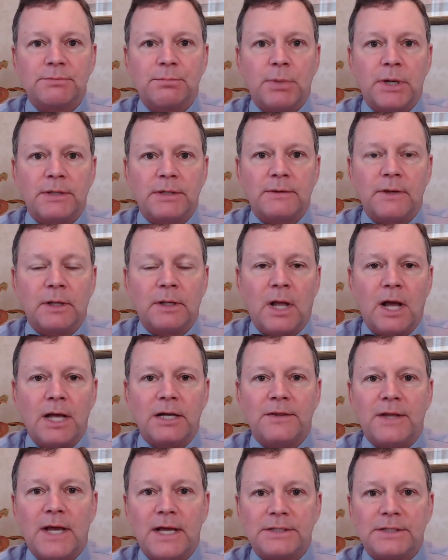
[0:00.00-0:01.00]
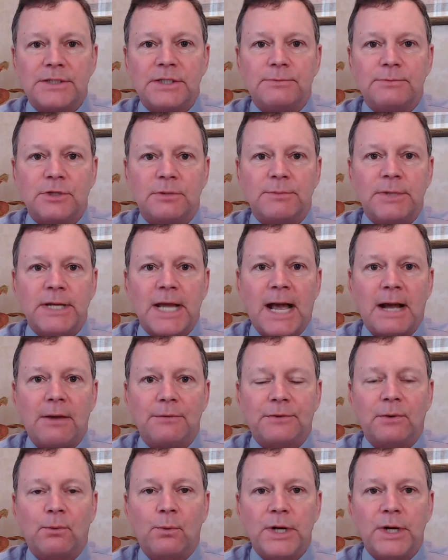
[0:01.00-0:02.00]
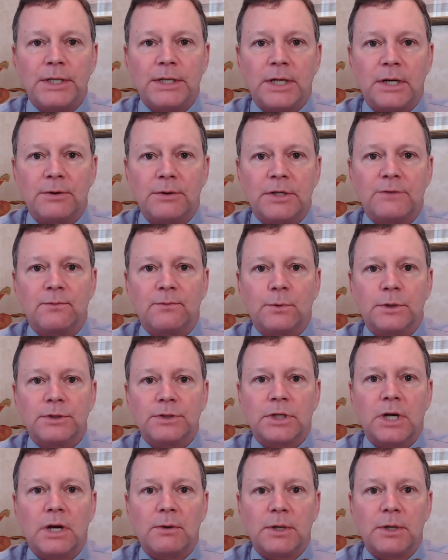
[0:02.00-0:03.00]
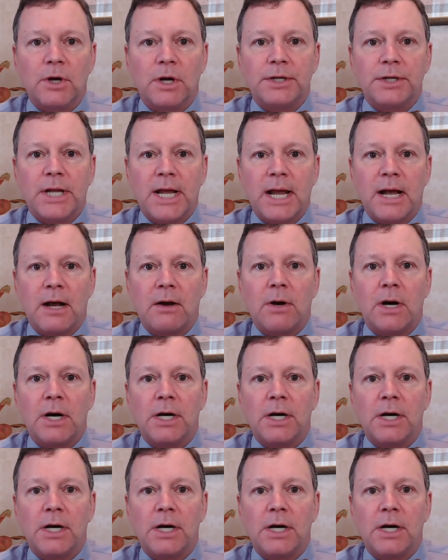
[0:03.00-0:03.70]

but a lot of that seems to be out the window, given what's going on now,